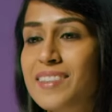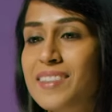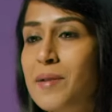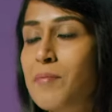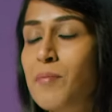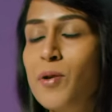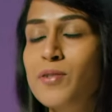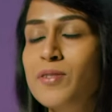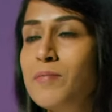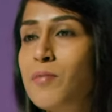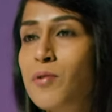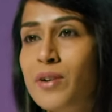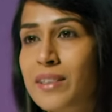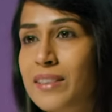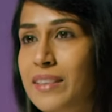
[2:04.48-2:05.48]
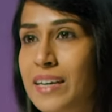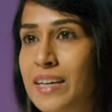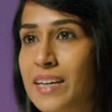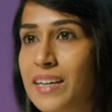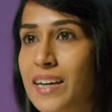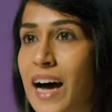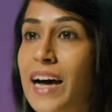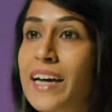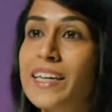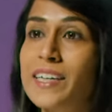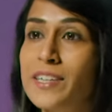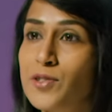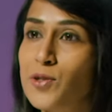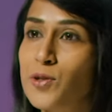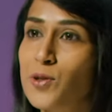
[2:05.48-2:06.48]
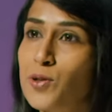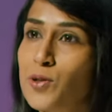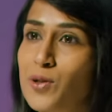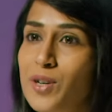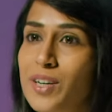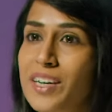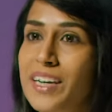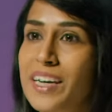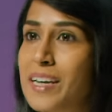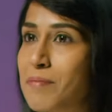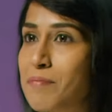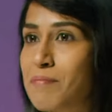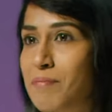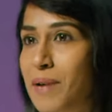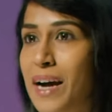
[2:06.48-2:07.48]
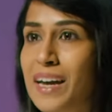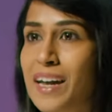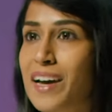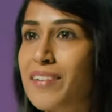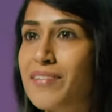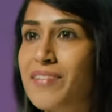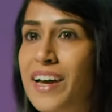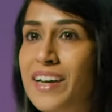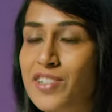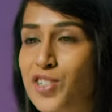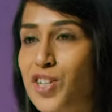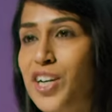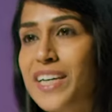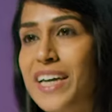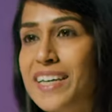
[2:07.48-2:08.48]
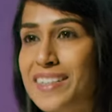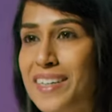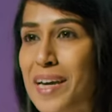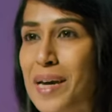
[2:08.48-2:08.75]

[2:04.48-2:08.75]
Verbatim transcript: the most important thing I can do in my life and journey as a